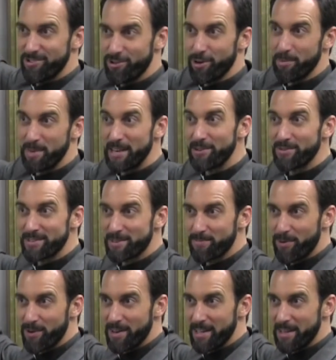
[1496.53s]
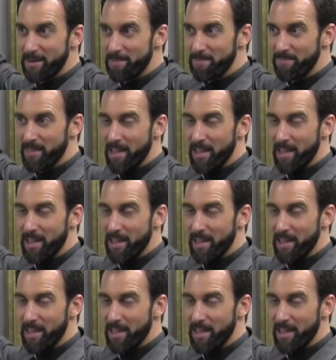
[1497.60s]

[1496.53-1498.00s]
Germany was supporting him.